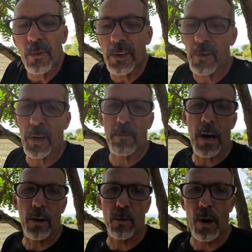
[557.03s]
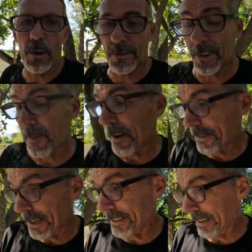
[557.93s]
We drink bottled water and stuff, but
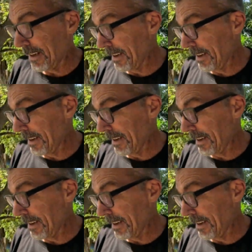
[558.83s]
I'm telling you,